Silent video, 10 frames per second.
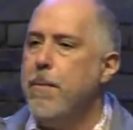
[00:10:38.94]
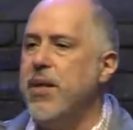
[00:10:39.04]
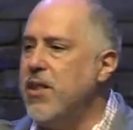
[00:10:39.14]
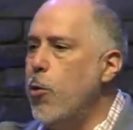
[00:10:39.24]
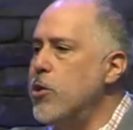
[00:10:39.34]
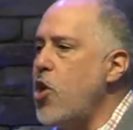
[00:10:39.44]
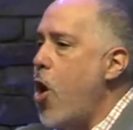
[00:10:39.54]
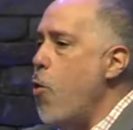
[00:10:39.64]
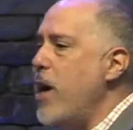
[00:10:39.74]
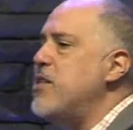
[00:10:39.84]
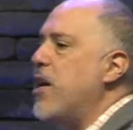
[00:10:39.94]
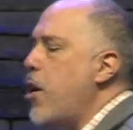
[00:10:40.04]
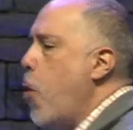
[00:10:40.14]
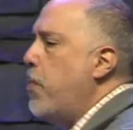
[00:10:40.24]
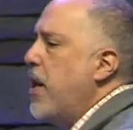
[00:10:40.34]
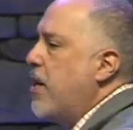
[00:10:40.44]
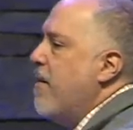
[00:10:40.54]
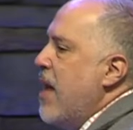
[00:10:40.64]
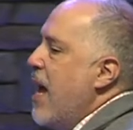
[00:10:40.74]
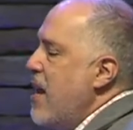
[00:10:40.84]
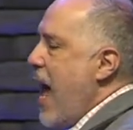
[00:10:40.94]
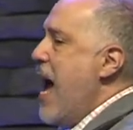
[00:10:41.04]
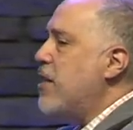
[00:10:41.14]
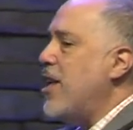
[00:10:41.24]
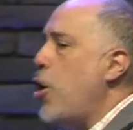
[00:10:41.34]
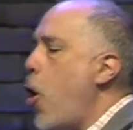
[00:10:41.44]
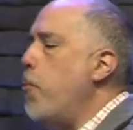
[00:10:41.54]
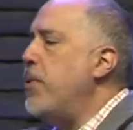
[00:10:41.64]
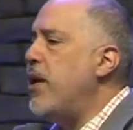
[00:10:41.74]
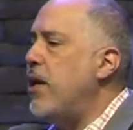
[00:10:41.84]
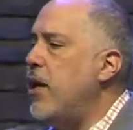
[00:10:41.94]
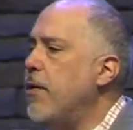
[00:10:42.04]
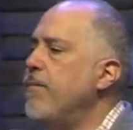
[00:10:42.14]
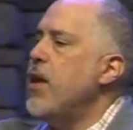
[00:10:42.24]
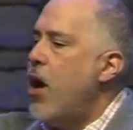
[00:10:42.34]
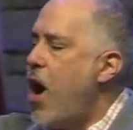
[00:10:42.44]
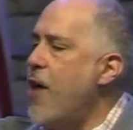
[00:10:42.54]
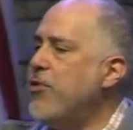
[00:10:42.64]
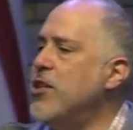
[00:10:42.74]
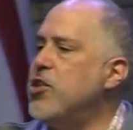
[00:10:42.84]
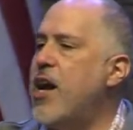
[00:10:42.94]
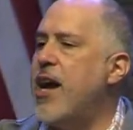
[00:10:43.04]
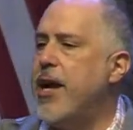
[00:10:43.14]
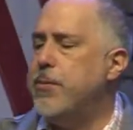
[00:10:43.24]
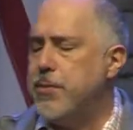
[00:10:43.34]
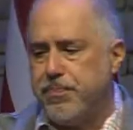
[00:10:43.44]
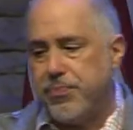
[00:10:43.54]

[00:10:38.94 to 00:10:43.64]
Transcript: but there was always an opening. And at the opening, oftentimes,